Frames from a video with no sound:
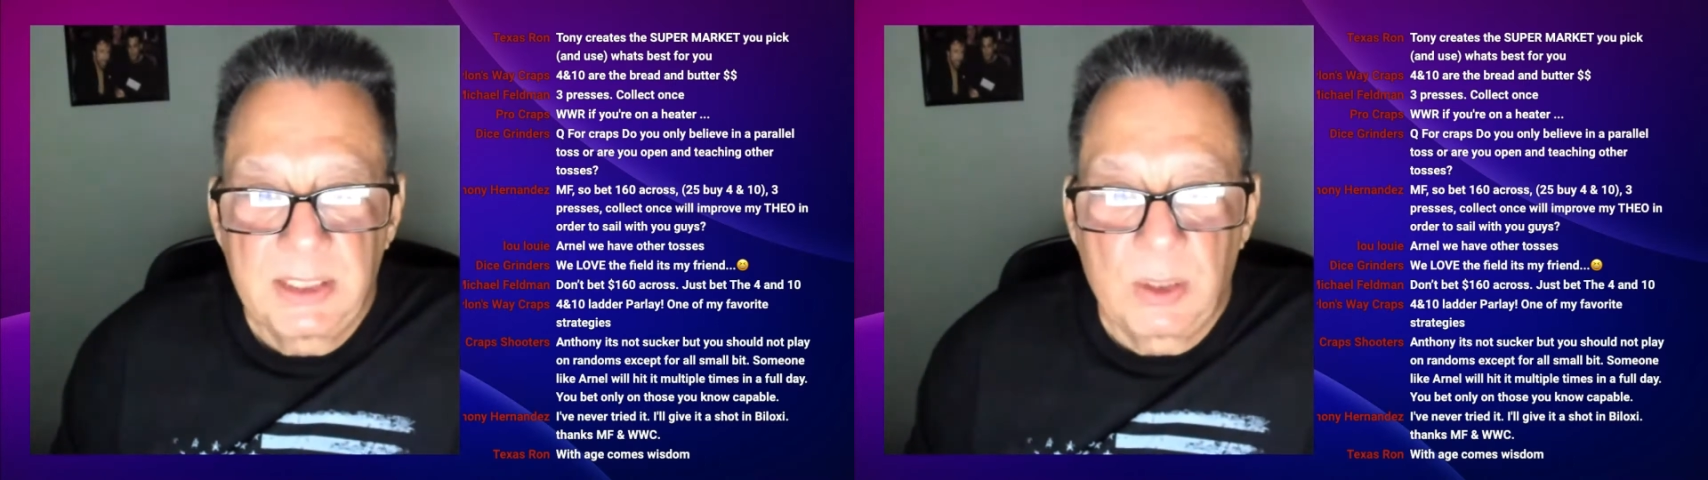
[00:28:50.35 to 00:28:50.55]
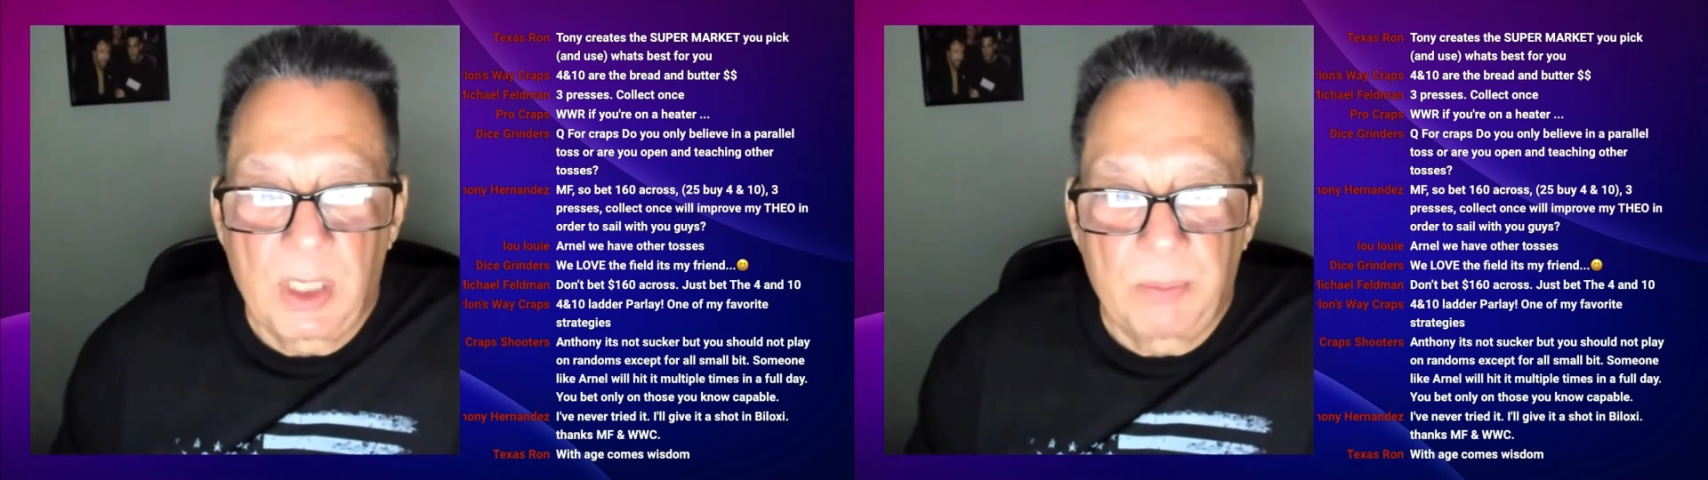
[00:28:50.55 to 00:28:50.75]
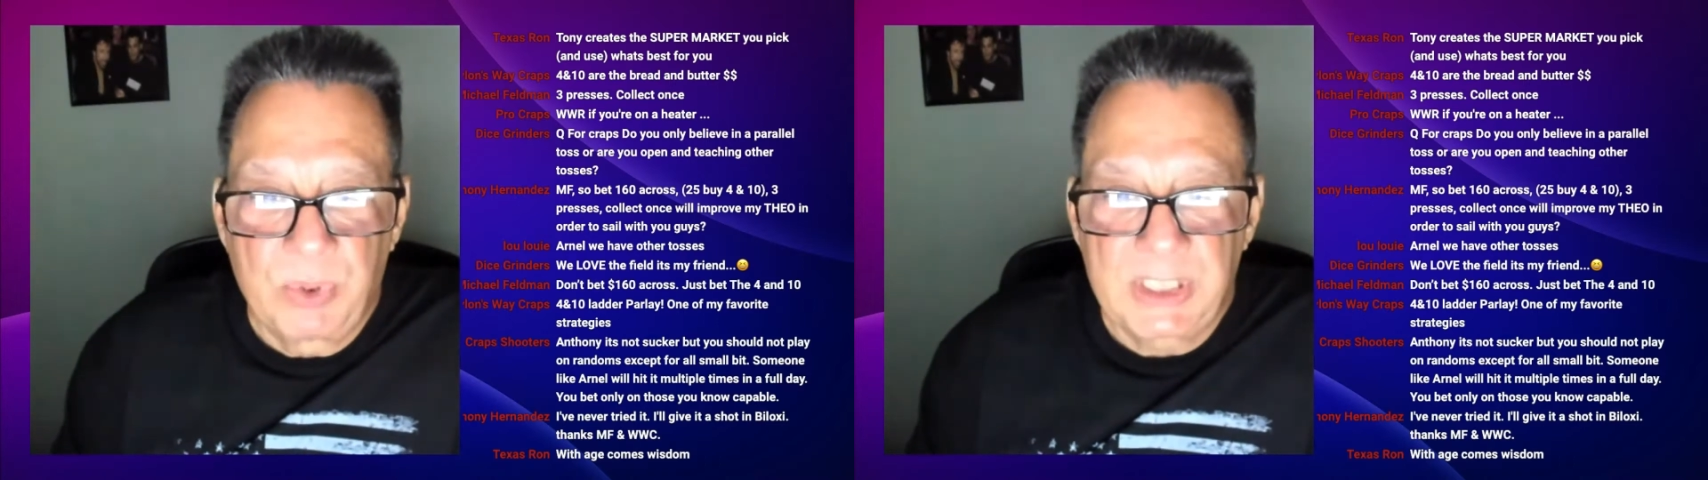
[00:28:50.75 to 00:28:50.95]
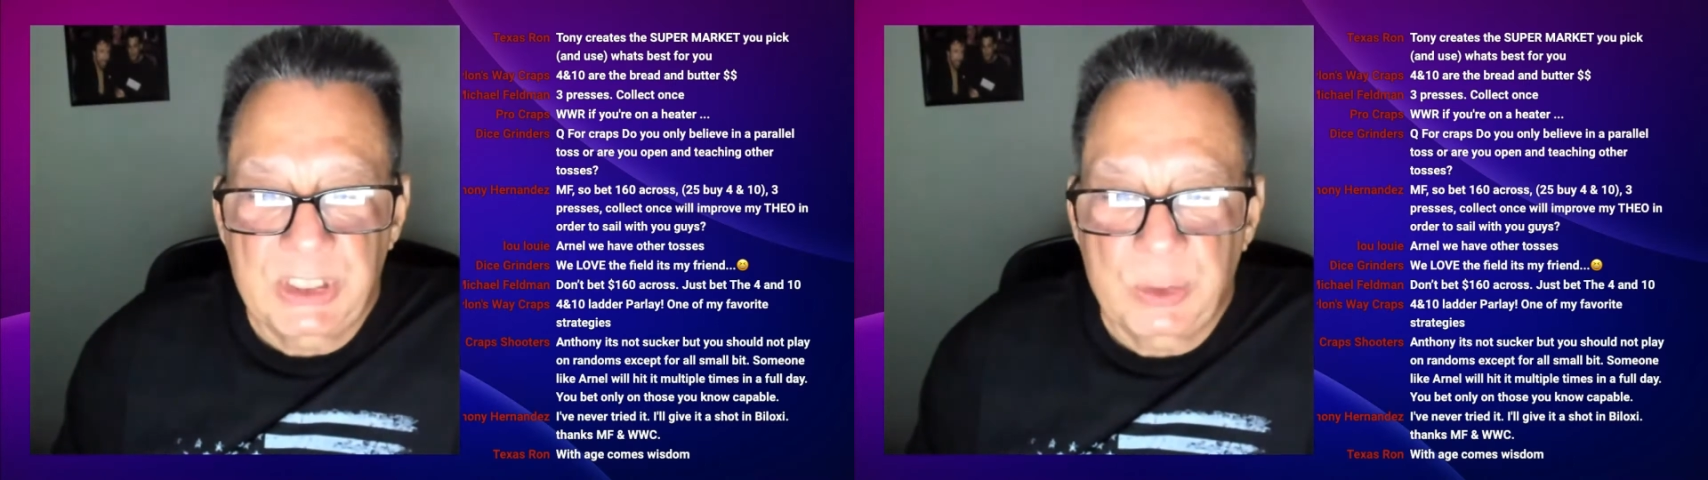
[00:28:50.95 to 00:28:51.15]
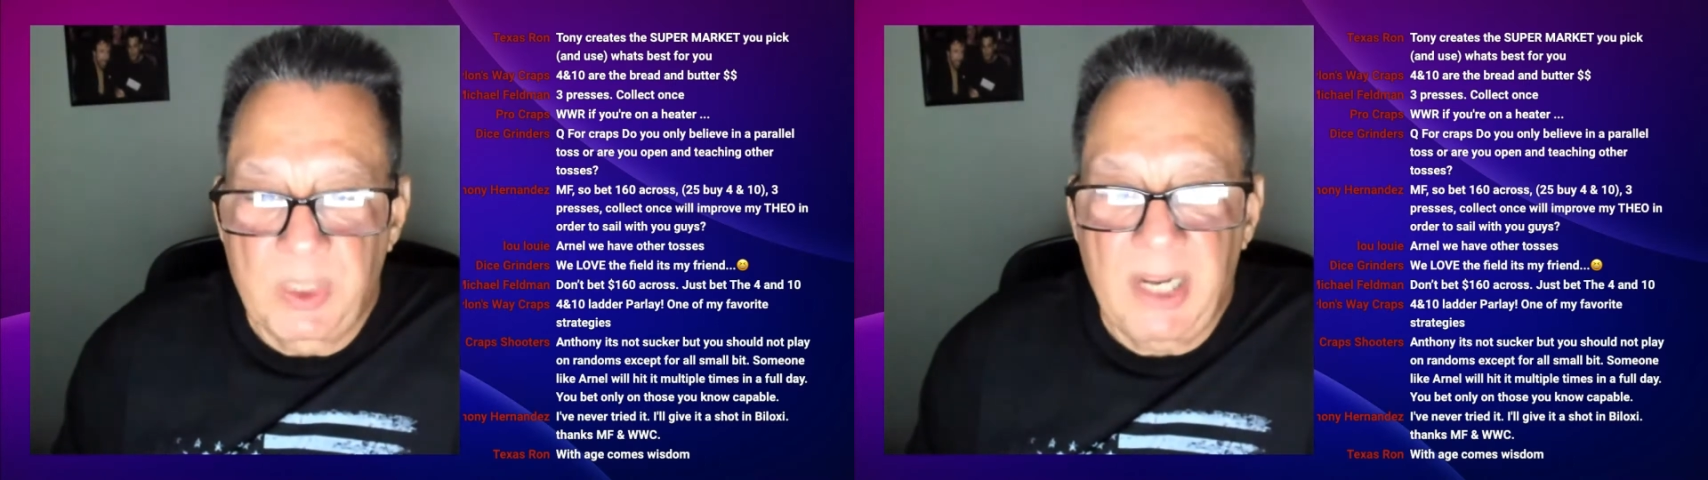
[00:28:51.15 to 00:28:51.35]
I'll
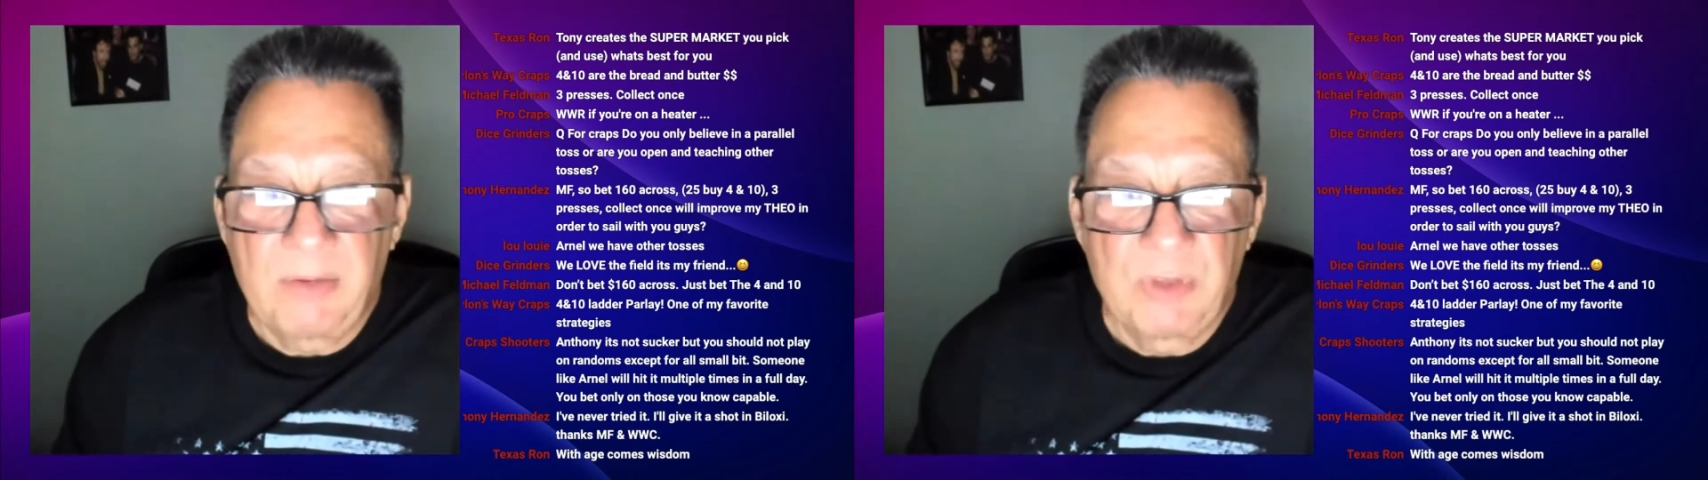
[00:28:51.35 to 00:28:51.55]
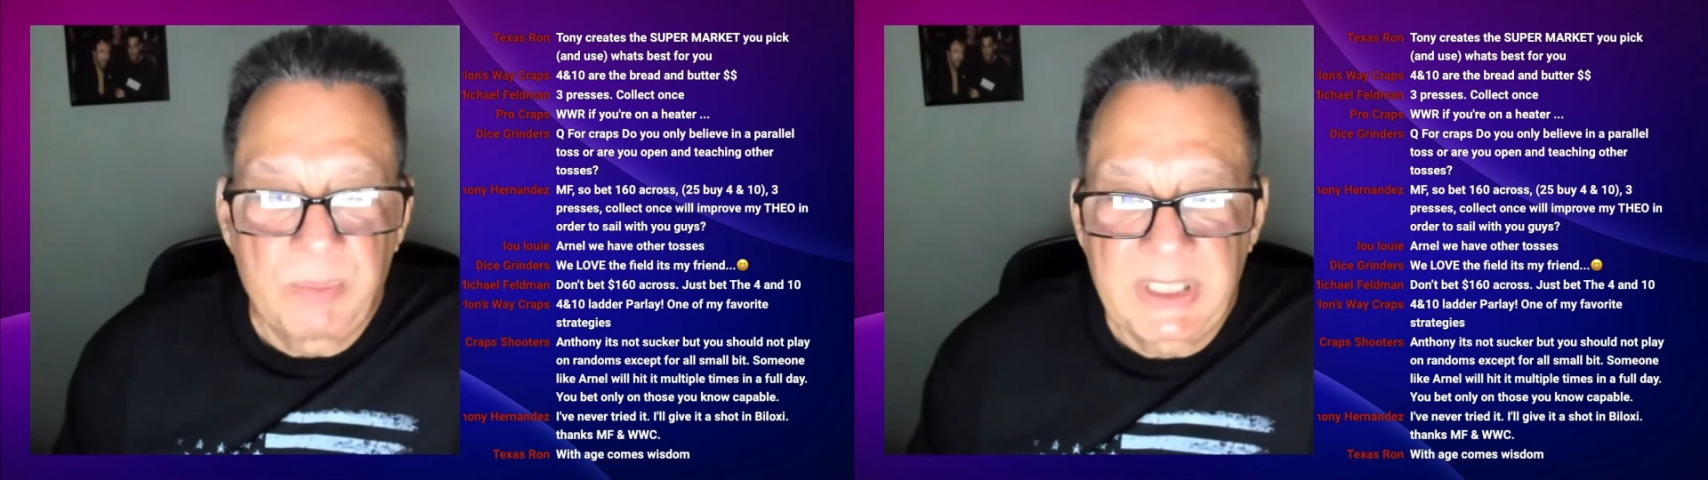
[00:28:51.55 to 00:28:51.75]
press whatever,